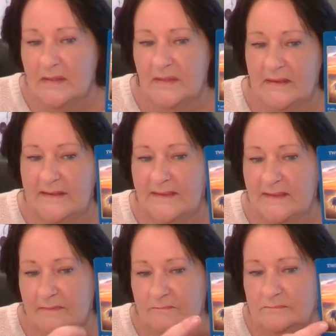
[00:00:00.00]

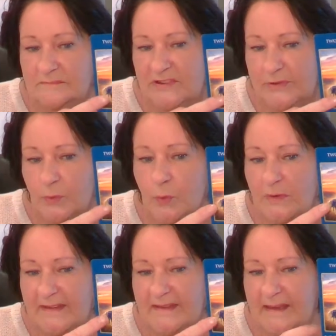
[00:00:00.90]
These two
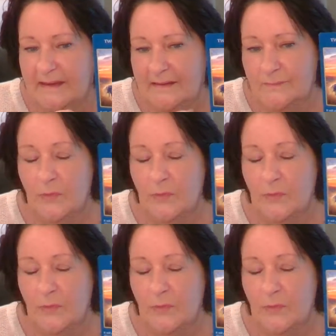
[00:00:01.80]
horses here,